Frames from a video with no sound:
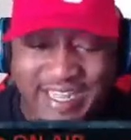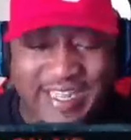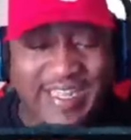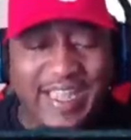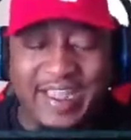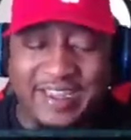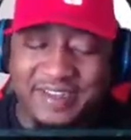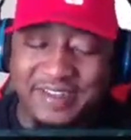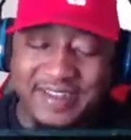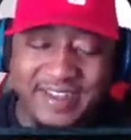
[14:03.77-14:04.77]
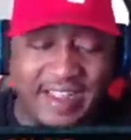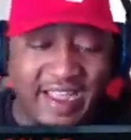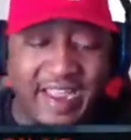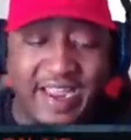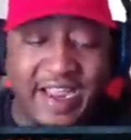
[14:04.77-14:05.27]
Uh, hey,
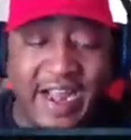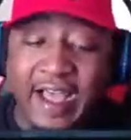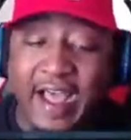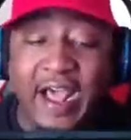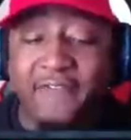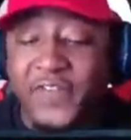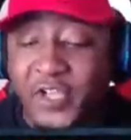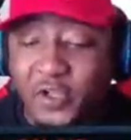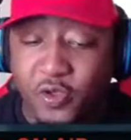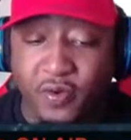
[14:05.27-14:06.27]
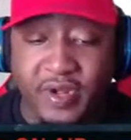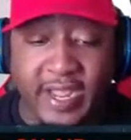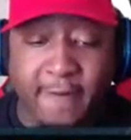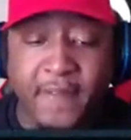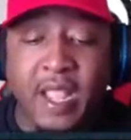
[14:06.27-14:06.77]
hey, and I, and I feel you on
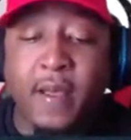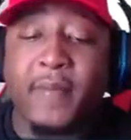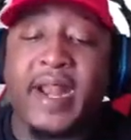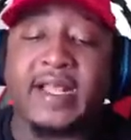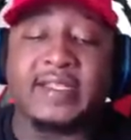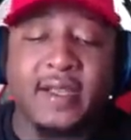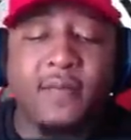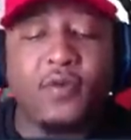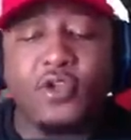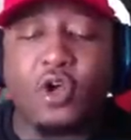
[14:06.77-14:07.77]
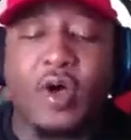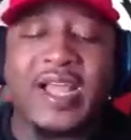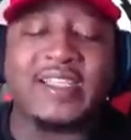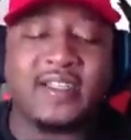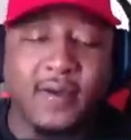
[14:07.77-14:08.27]
that. But at some, you know,
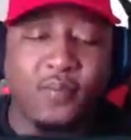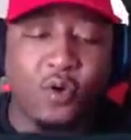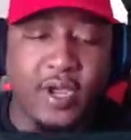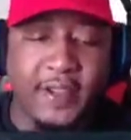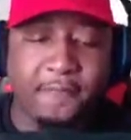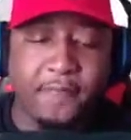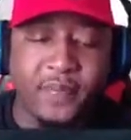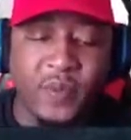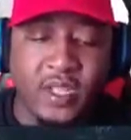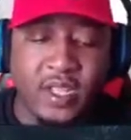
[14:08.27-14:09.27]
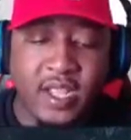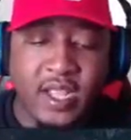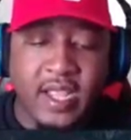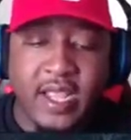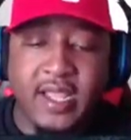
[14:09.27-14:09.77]
at some point,
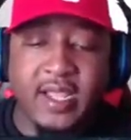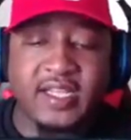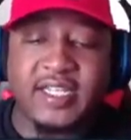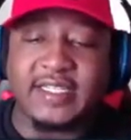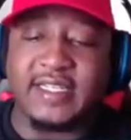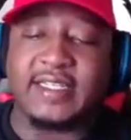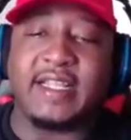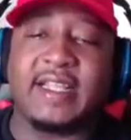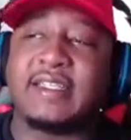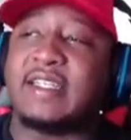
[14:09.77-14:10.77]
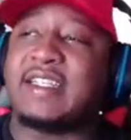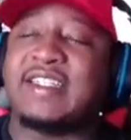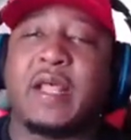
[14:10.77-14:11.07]
it, it's just as it's just as